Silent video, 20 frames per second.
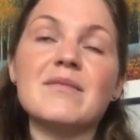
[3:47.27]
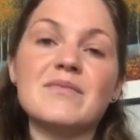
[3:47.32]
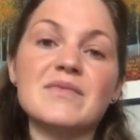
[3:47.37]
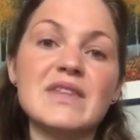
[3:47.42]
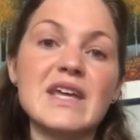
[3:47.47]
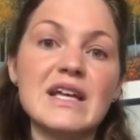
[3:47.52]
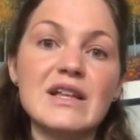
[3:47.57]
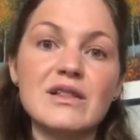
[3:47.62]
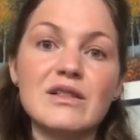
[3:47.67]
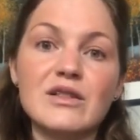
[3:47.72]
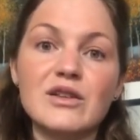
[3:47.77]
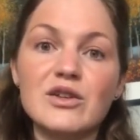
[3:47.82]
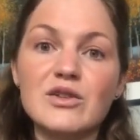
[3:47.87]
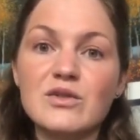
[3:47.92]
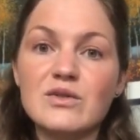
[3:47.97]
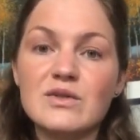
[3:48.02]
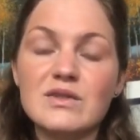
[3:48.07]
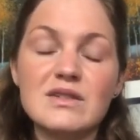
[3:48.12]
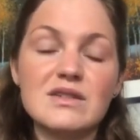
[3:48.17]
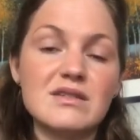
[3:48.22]
they
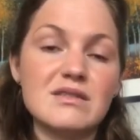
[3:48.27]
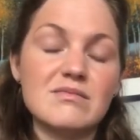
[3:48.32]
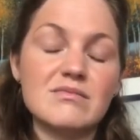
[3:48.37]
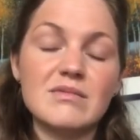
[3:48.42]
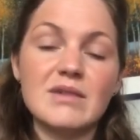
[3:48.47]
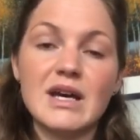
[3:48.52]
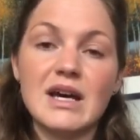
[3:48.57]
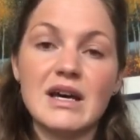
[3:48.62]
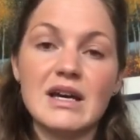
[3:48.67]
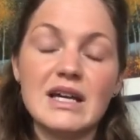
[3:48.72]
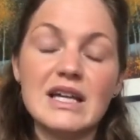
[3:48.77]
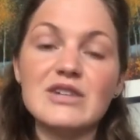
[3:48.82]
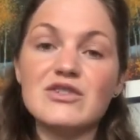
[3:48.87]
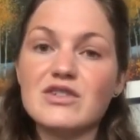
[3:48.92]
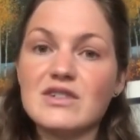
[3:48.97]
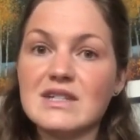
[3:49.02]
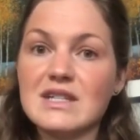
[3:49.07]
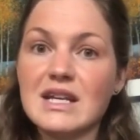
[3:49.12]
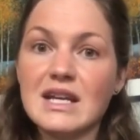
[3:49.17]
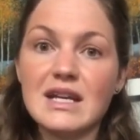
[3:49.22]
lose
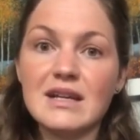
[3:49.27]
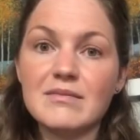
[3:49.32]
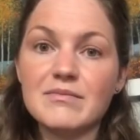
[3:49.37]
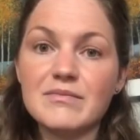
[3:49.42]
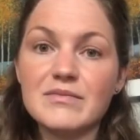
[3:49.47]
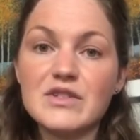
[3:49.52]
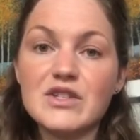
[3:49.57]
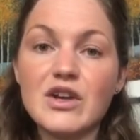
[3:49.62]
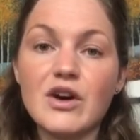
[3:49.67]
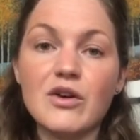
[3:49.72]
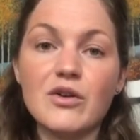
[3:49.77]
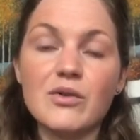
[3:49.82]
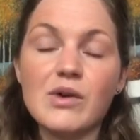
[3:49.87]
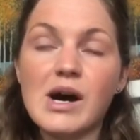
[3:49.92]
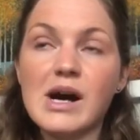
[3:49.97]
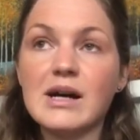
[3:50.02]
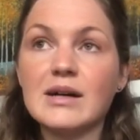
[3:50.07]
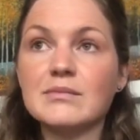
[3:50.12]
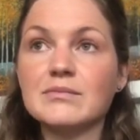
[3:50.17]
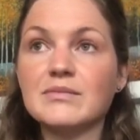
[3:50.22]
interest in it. So,
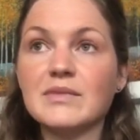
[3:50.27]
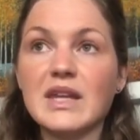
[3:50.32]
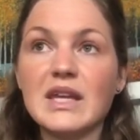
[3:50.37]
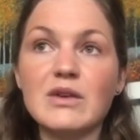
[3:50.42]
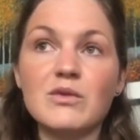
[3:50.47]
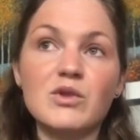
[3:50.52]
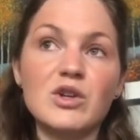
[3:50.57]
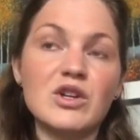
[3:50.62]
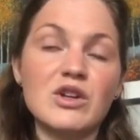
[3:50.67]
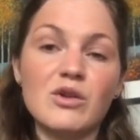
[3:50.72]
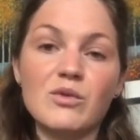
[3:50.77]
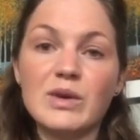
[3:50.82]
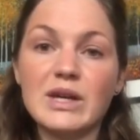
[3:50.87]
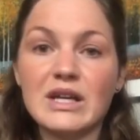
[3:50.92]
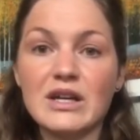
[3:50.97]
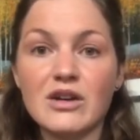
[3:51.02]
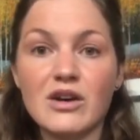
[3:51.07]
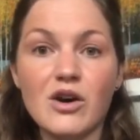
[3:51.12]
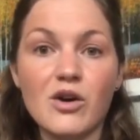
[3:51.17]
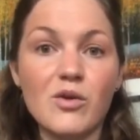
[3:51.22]
we
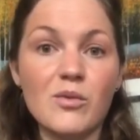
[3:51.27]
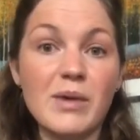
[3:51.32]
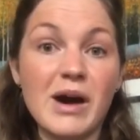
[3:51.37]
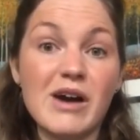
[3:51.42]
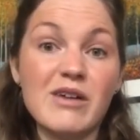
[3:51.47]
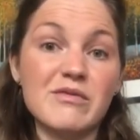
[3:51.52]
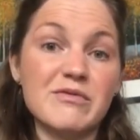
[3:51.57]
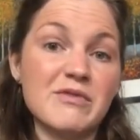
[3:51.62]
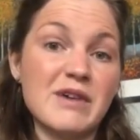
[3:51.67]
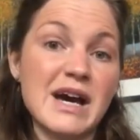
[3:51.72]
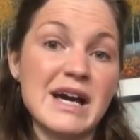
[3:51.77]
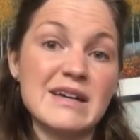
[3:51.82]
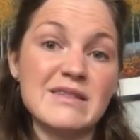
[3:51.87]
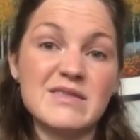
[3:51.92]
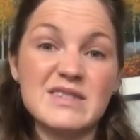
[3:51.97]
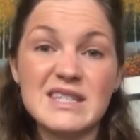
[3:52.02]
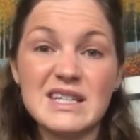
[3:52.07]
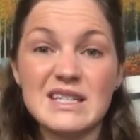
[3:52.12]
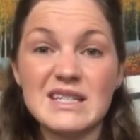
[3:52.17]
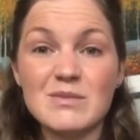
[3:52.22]
can go about
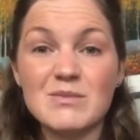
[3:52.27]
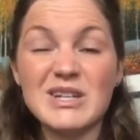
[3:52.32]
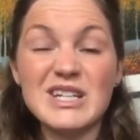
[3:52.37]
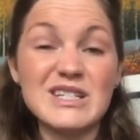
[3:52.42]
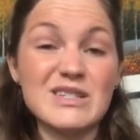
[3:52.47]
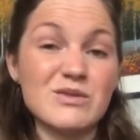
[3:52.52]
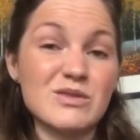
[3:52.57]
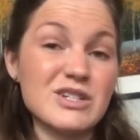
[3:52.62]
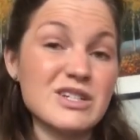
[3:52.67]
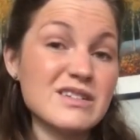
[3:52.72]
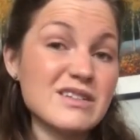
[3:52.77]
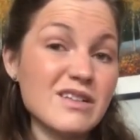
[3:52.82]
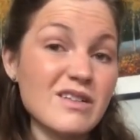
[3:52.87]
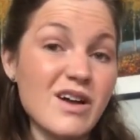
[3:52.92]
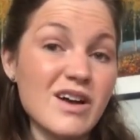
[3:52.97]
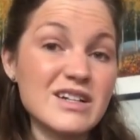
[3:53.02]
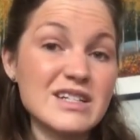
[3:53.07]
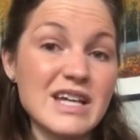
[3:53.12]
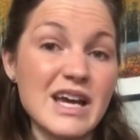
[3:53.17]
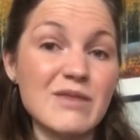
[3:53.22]
5-6 minutes, which is a
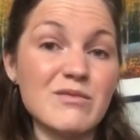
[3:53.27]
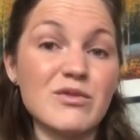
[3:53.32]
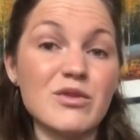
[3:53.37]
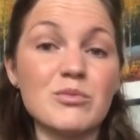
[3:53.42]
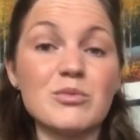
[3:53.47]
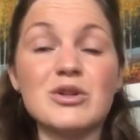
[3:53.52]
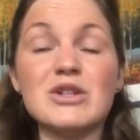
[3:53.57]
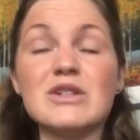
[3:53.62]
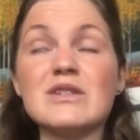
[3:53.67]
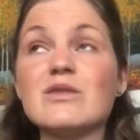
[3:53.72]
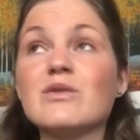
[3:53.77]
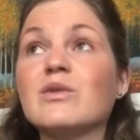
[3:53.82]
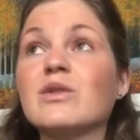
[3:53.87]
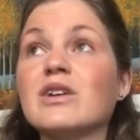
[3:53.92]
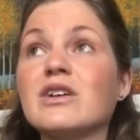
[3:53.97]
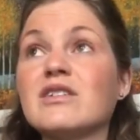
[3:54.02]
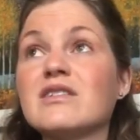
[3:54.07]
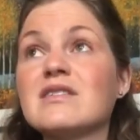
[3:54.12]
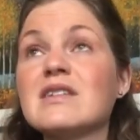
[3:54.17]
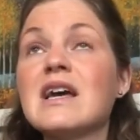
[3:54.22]
long time for
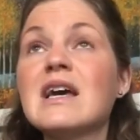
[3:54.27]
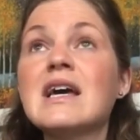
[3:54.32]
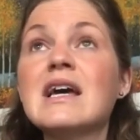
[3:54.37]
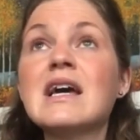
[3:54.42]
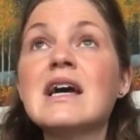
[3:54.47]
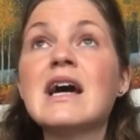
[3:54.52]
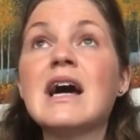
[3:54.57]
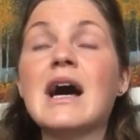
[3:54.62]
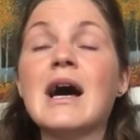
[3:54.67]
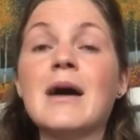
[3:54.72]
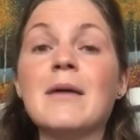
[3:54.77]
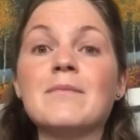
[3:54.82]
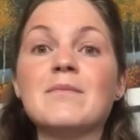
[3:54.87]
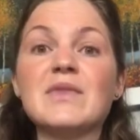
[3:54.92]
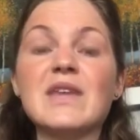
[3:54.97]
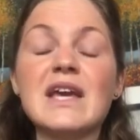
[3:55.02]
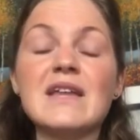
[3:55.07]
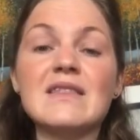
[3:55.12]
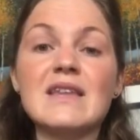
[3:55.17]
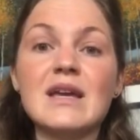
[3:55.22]
preschoolers.
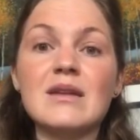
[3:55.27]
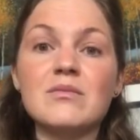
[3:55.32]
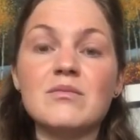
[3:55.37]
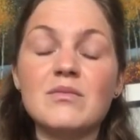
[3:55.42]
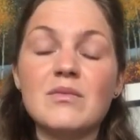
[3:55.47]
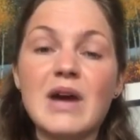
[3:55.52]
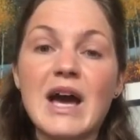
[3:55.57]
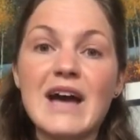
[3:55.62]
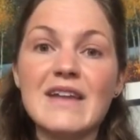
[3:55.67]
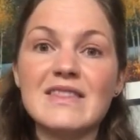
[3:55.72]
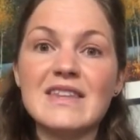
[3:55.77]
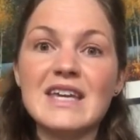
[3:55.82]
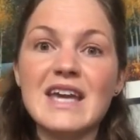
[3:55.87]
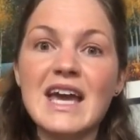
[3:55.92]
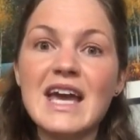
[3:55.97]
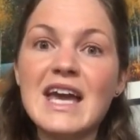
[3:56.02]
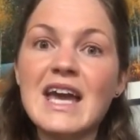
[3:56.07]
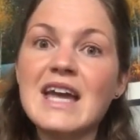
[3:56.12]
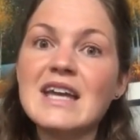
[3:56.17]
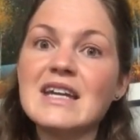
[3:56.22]
And then at the
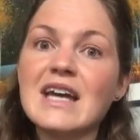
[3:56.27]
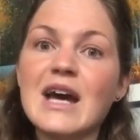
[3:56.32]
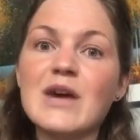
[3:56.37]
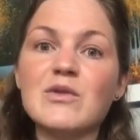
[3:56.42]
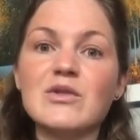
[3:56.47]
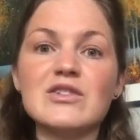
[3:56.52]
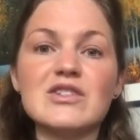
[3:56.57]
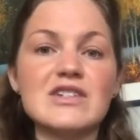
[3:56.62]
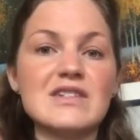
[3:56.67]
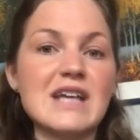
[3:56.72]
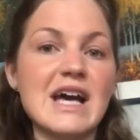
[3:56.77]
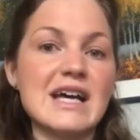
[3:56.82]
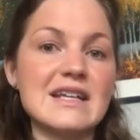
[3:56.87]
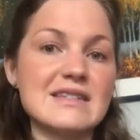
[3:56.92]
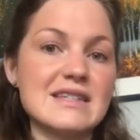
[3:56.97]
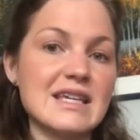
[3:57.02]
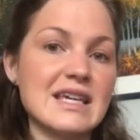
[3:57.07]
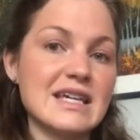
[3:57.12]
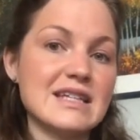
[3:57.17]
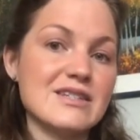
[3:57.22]
end, I will just ask
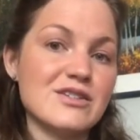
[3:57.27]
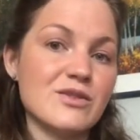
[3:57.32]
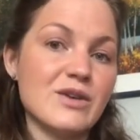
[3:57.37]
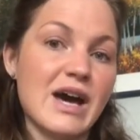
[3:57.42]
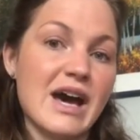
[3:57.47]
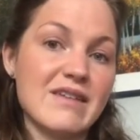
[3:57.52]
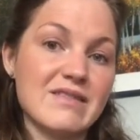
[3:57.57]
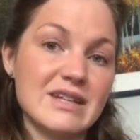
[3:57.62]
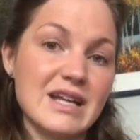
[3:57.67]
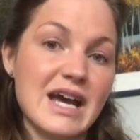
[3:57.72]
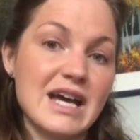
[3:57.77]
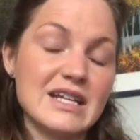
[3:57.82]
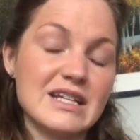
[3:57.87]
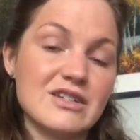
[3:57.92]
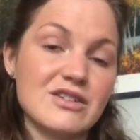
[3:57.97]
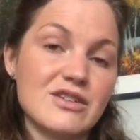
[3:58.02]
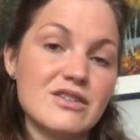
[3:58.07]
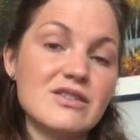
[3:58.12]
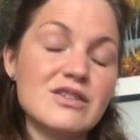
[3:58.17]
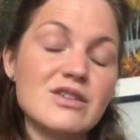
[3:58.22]
the kids who haven't had a
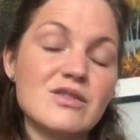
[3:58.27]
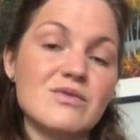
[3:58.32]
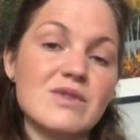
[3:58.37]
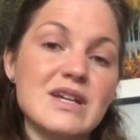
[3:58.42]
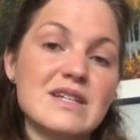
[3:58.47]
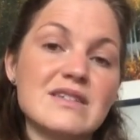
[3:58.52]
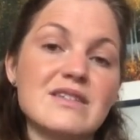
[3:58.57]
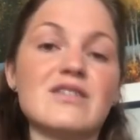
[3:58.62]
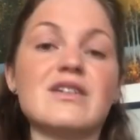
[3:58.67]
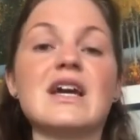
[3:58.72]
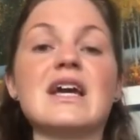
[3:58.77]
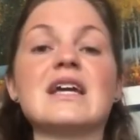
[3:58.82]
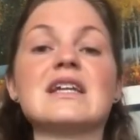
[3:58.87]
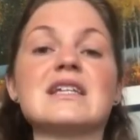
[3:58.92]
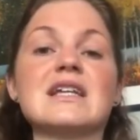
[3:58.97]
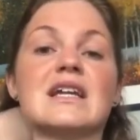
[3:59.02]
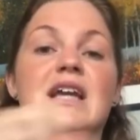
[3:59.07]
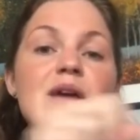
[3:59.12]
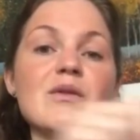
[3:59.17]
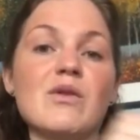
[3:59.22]
turn to raise their hand,
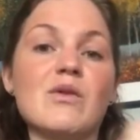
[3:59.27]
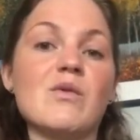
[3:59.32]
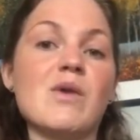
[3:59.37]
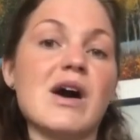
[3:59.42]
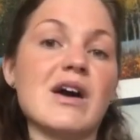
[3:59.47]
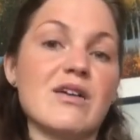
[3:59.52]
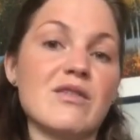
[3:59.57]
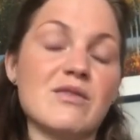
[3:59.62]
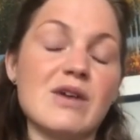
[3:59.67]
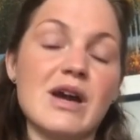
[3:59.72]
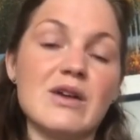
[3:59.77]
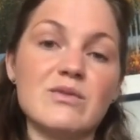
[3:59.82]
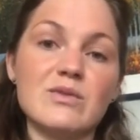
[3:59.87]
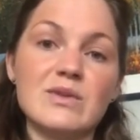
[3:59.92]
and I will walk around